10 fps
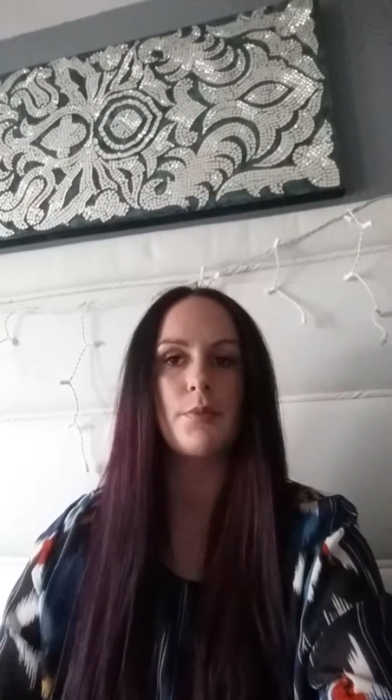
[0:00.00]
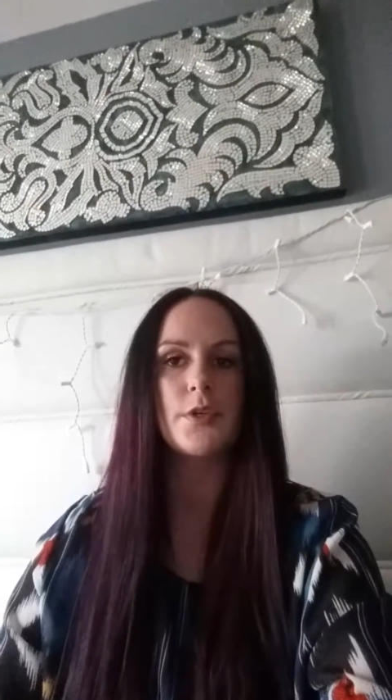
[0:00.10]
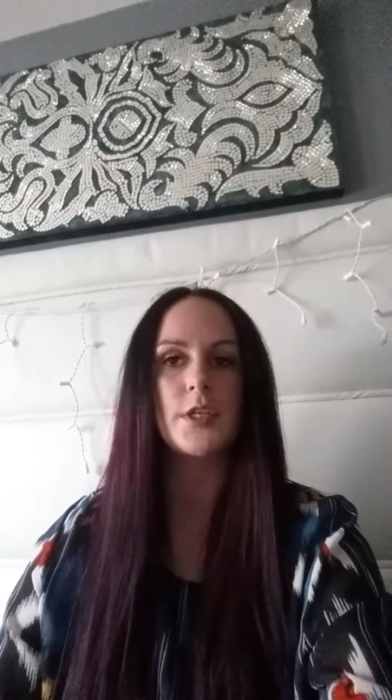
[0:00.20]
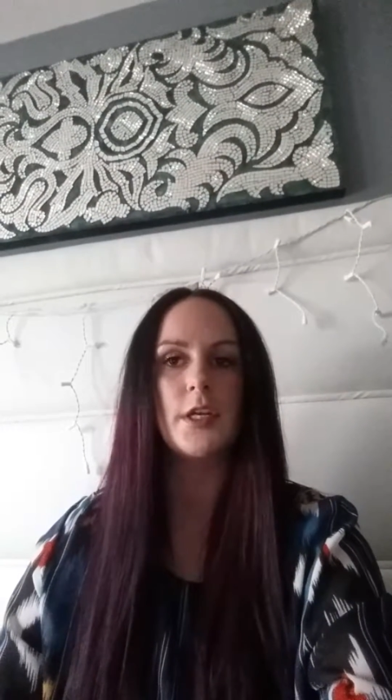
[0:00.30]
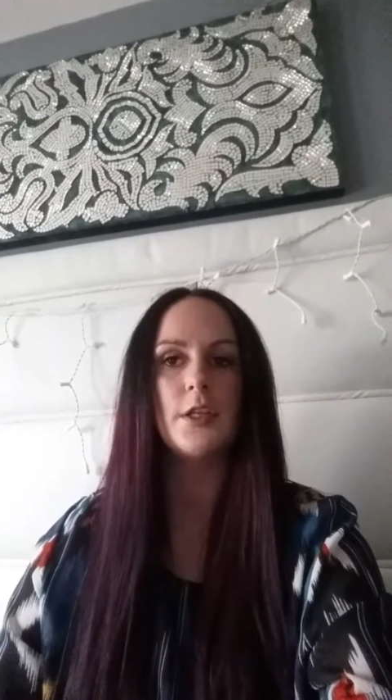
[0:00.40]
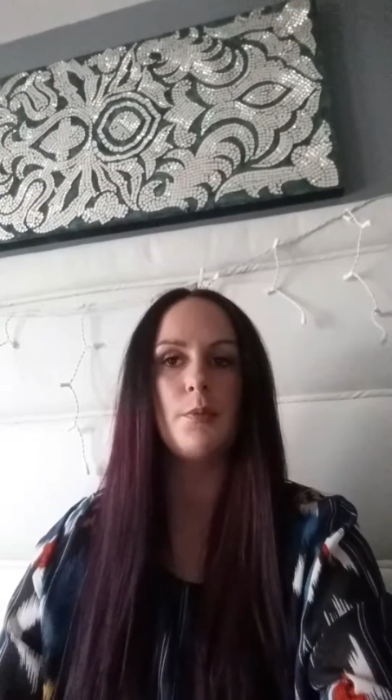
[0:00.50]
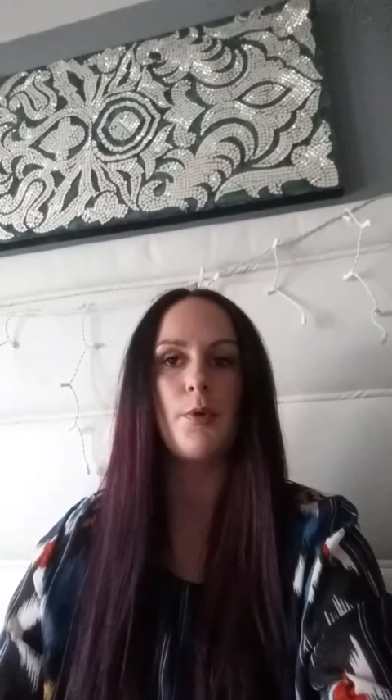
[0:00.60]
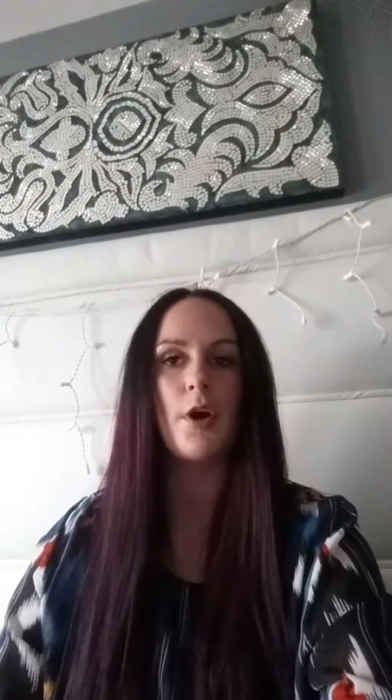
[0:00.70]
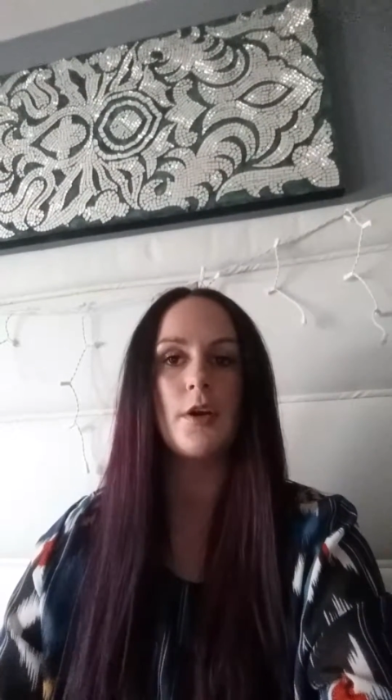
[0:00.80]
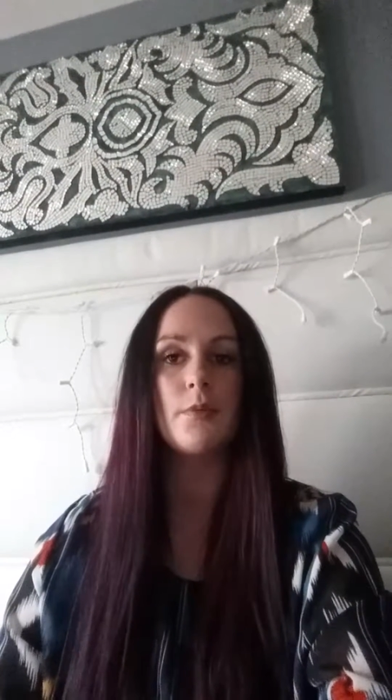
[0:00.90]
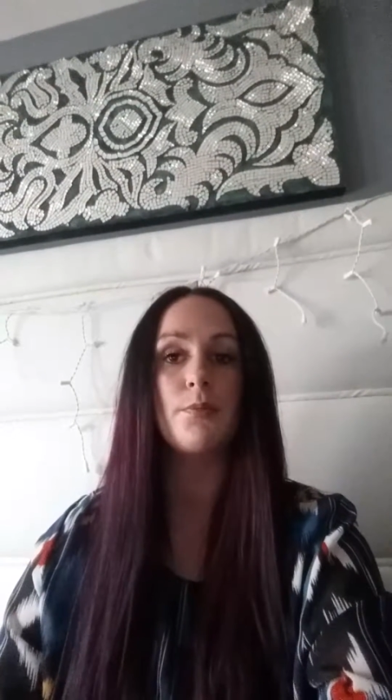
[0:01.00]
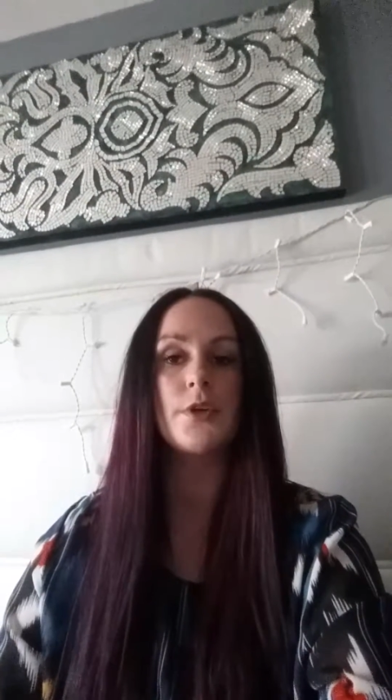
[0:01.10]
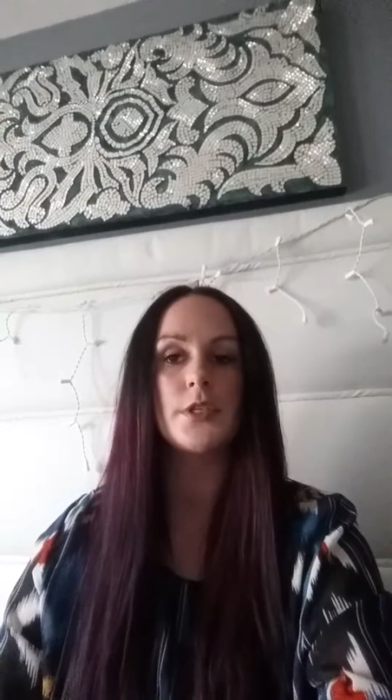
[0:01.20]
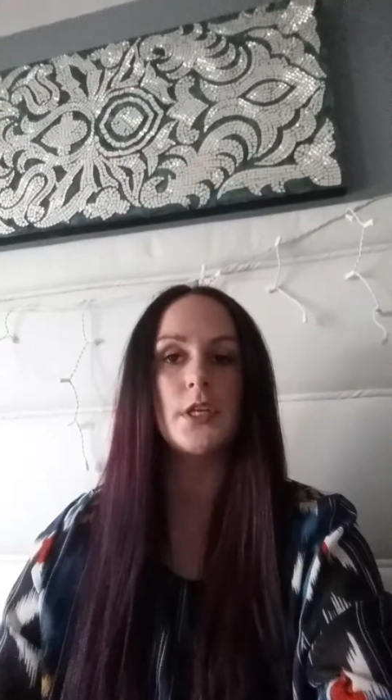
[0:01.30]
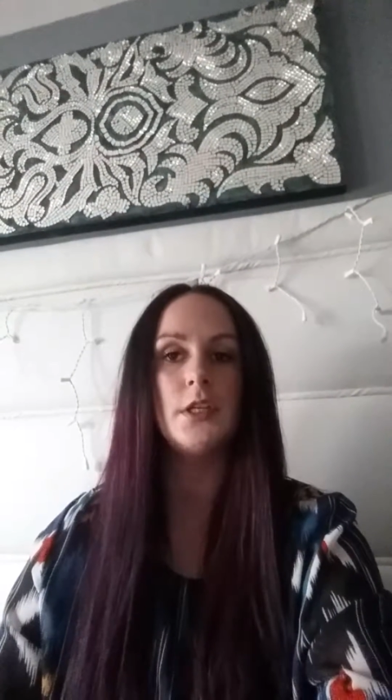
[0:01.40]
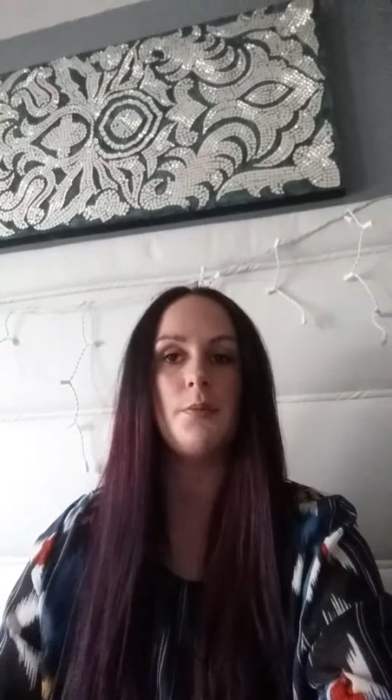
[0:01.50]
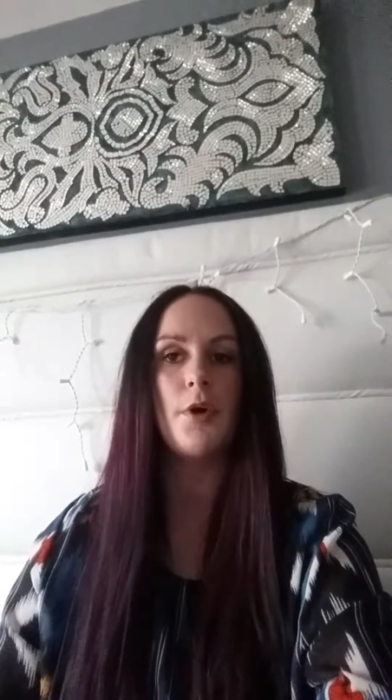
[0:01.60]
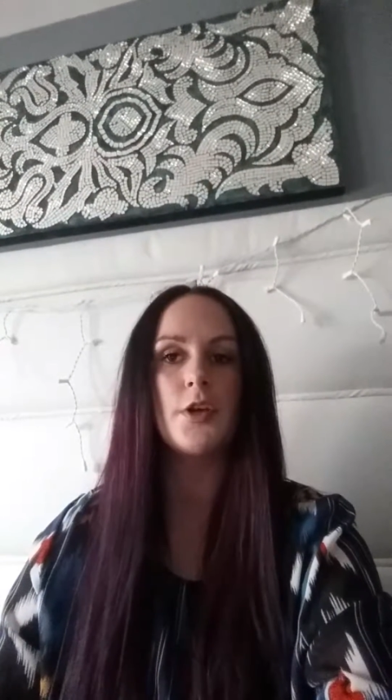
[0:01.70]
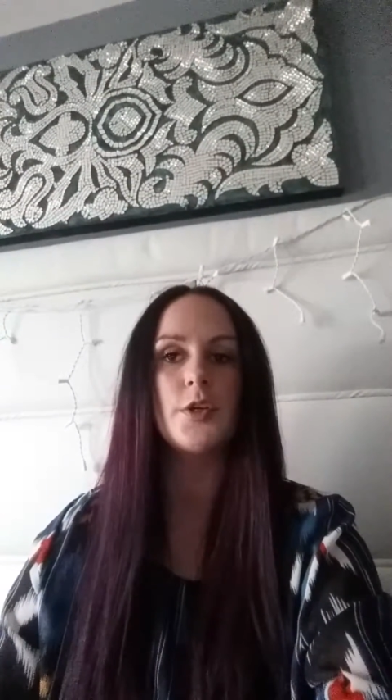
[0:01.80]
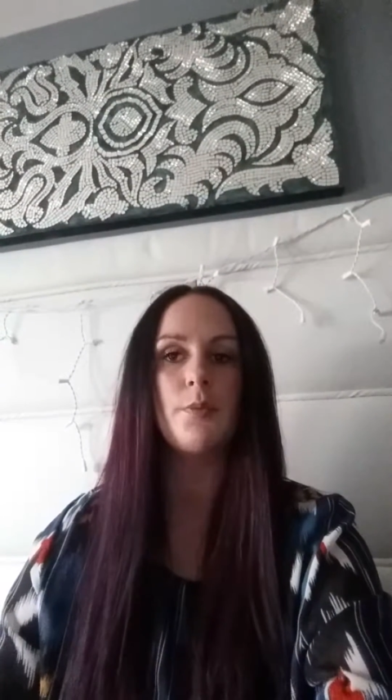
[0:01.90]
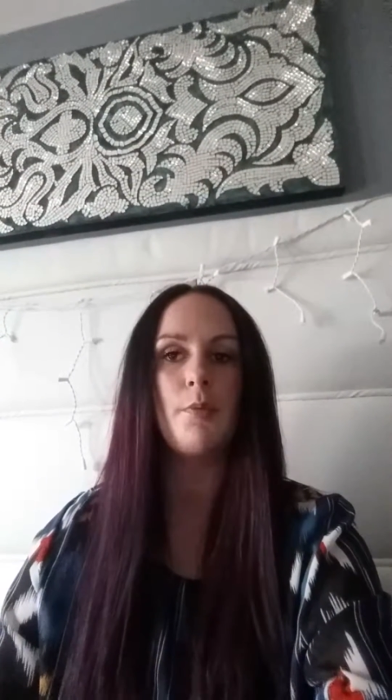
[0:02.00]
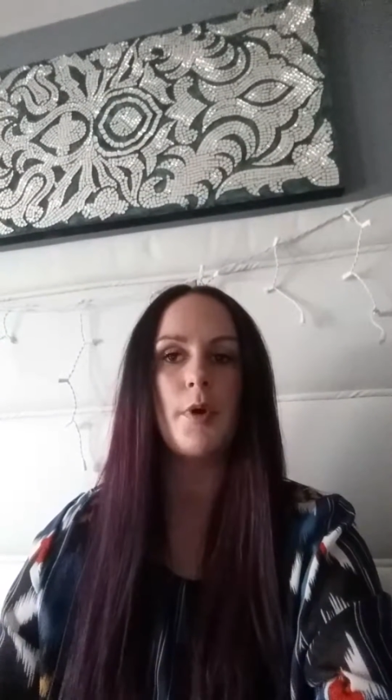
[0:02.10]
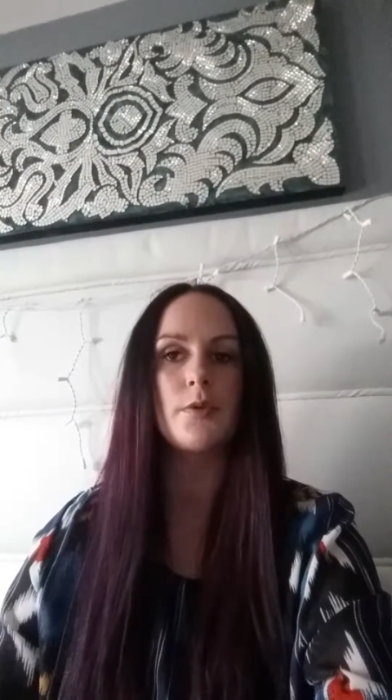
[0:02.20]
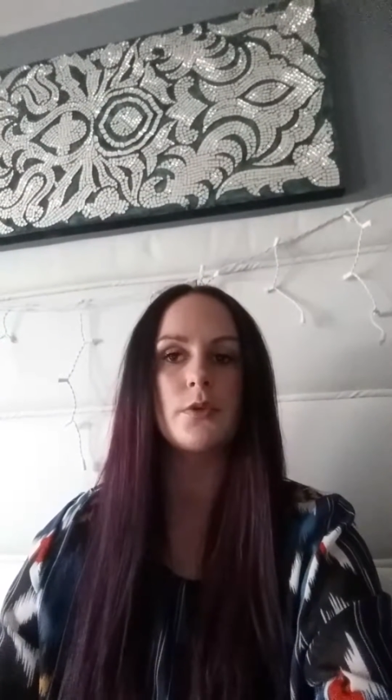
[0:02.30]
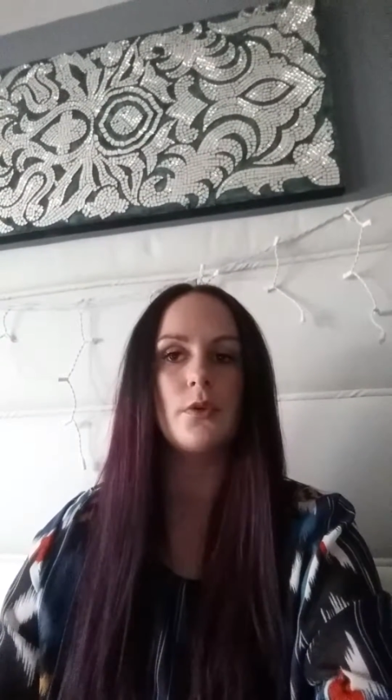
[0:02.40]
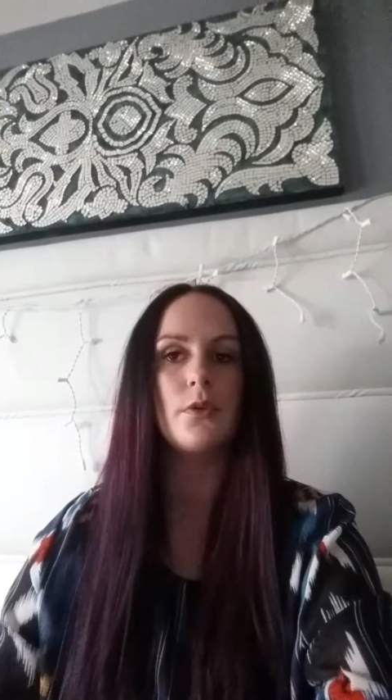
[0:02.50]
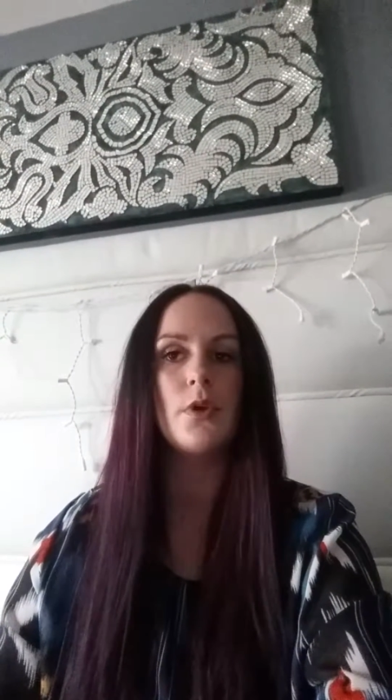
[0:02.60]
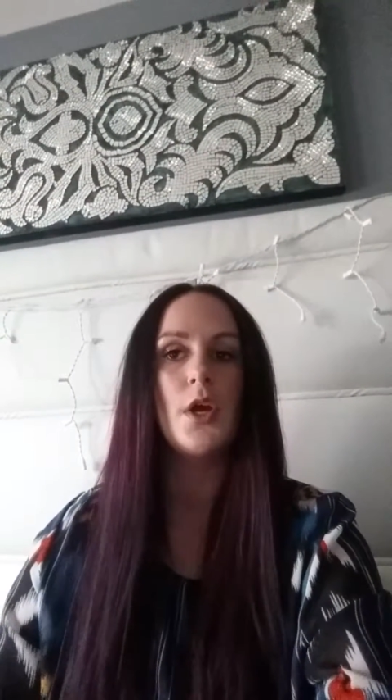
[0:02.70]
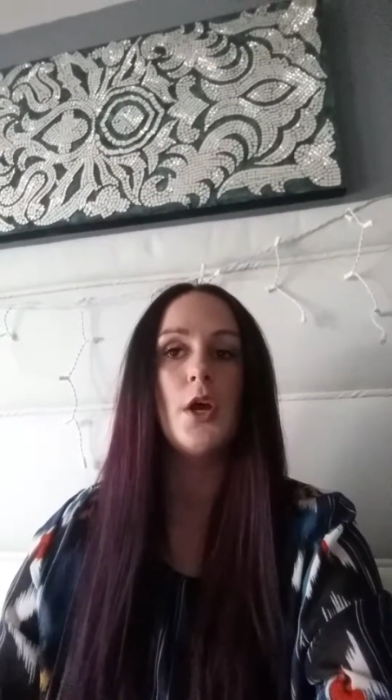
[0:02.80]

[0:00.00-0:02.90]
presented the project proposal